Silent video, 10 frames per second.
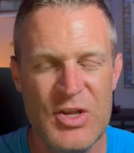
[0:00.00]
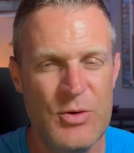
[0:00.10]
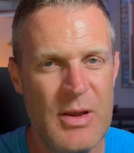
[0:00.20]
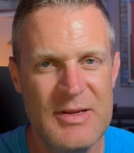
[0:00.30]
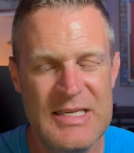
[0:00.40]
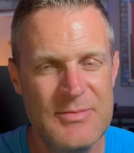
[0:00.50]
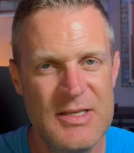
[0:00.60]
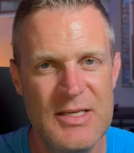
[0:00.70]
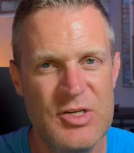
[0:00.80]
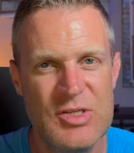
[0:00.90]
You may be
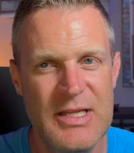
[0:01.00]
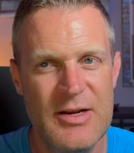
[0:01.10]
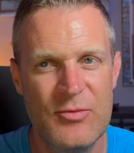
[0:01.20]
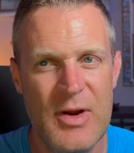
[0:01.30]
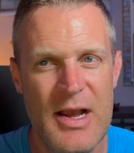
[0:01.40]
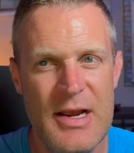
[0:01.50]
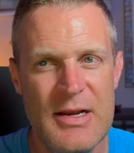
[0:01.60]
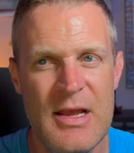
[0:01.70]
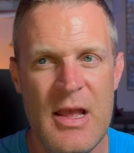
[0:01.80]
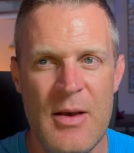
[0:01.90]
tempted to just let it
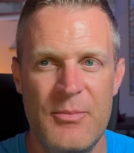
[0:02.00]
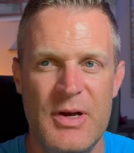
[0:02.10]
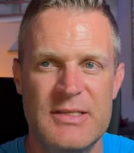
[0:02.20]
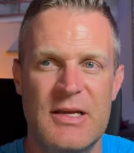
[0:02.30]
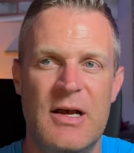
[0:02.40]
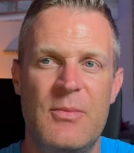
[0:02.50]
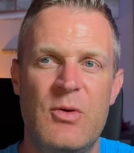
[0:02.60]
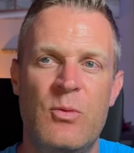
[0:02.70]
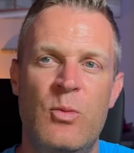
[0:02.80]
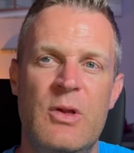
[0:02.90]
ride, but um,
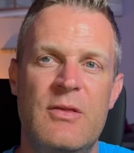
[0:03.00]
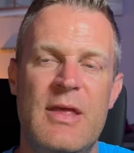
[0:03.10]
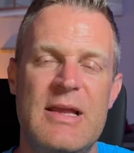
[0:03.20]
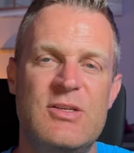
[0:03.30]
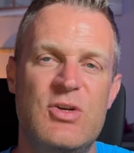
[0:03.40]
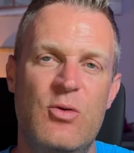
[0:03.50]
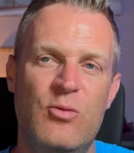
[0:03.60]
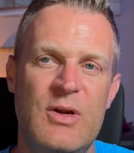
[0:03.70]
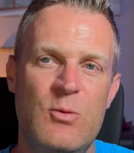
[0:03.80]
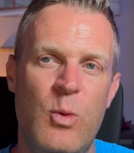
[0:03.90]
when they don't
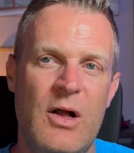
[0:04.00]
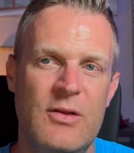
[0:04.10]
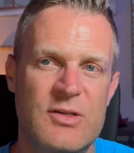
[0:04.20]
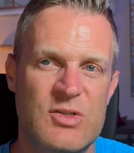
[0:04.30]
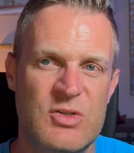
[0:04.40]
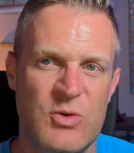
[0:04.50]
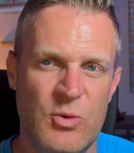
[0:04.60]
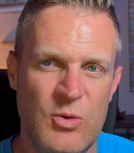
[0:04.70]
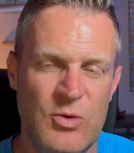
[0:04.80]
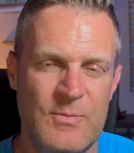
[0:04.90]
read well in
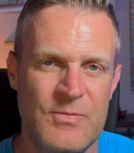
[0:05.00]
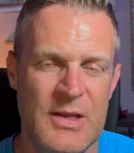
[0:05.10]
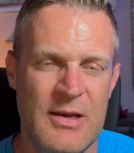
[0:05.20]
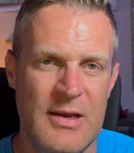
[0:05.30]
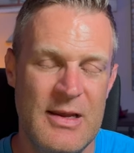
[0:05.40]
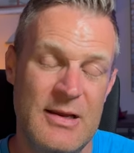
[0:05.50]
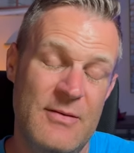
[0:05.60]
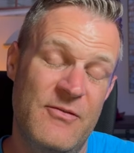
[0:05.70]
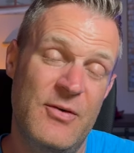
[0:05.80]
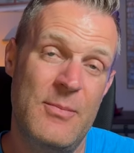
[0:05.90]
school,
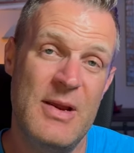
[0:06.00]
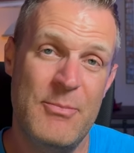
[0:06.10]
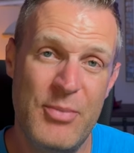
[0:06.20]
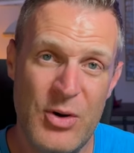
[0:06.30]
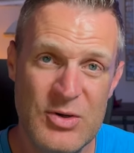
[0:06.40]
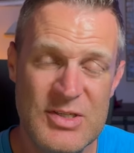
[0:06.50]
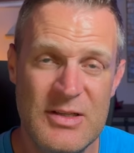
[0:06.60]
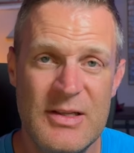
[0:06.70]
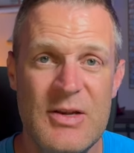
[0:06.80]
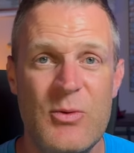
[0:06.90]
for me
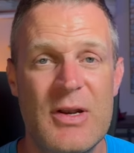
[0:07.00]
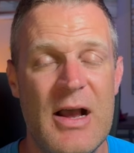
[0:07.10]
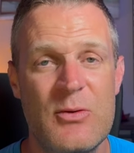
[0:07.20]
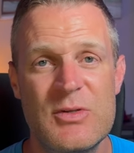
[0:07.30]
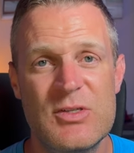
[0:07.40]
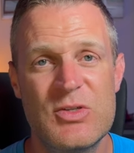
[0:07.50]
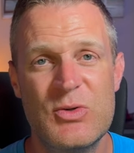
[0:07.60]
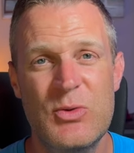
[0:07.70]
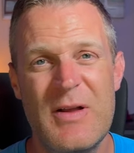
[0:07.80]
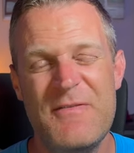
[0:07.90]
personally, when I was in
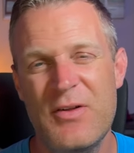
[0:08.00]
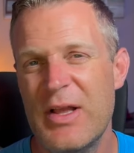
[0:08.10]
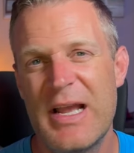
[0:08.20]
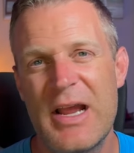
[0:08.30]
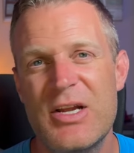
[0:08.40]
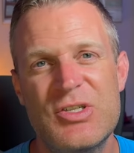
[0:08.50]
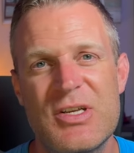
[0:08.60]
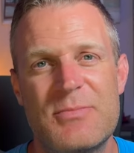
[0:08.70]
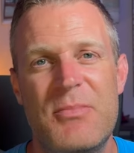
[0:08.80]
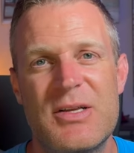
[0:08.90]
school, I felt like I could
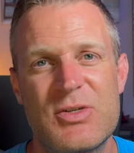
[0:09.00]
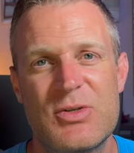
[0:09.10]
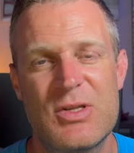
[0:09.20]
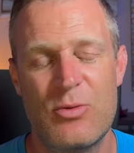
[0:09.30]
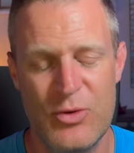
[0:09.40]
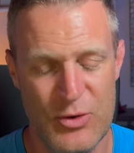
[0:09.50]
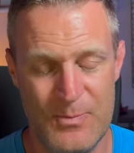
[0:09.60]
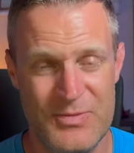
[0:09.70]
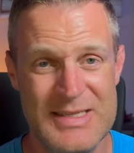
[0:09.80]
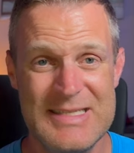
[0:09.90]
just muscle through.